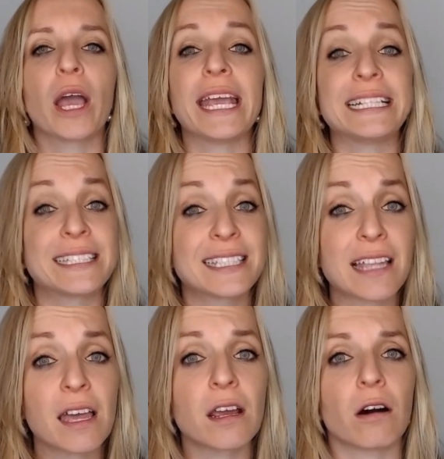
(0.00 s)

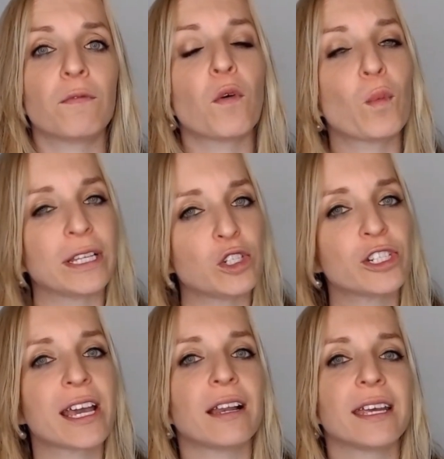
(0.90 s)
Instead of, when you're
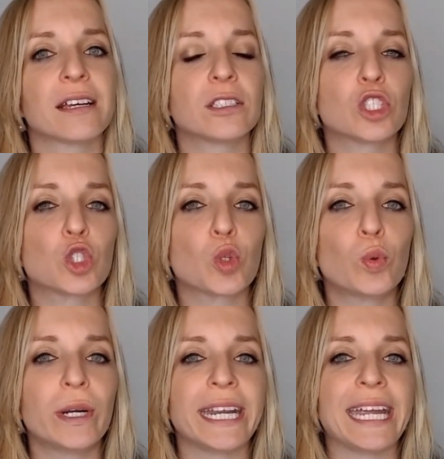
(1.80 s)
telling a
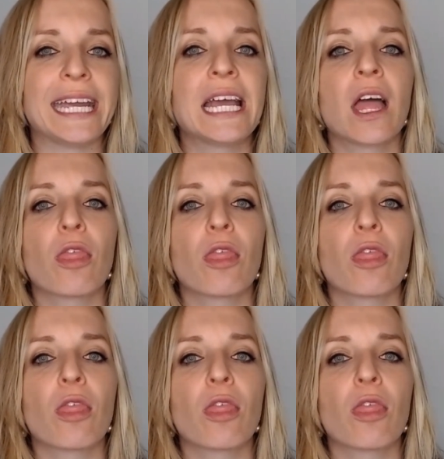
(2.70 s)
story,